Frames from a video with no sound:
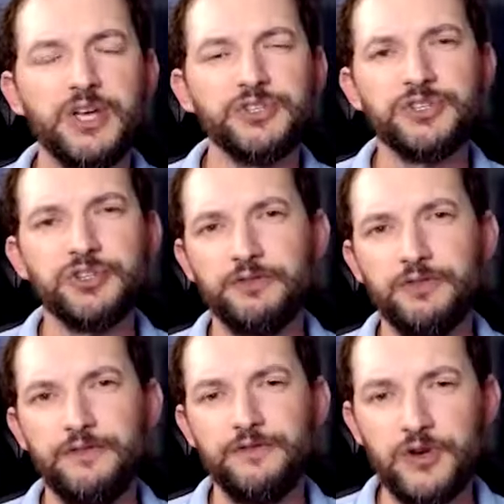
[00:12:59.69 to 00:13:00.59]
So
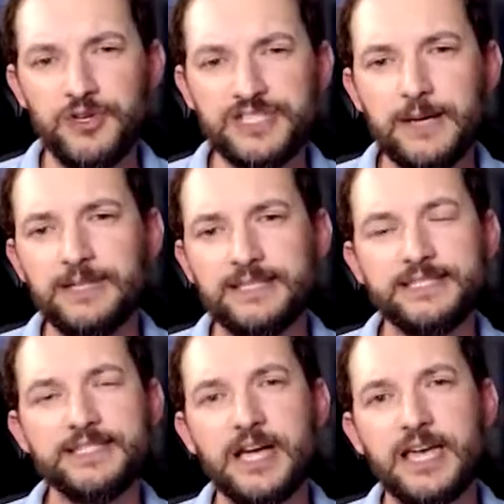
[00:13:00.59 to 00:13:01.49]
first up, let's
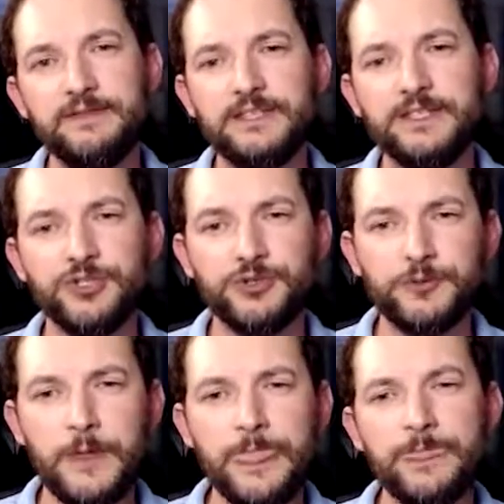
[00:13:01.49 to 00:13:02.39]
dive
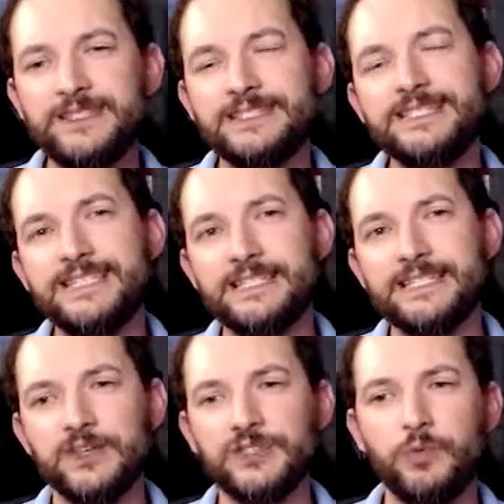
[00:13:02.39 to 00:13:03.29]
into the
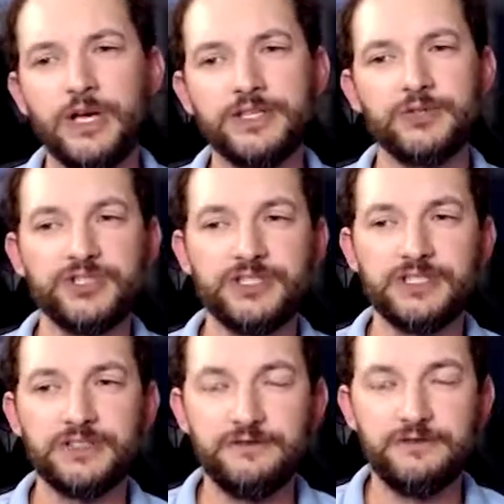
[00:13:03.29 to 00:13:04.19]
details of WhiteSource's
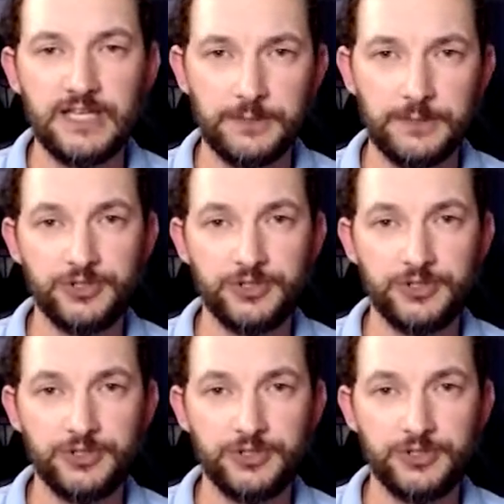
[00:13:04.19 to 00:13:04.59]
developer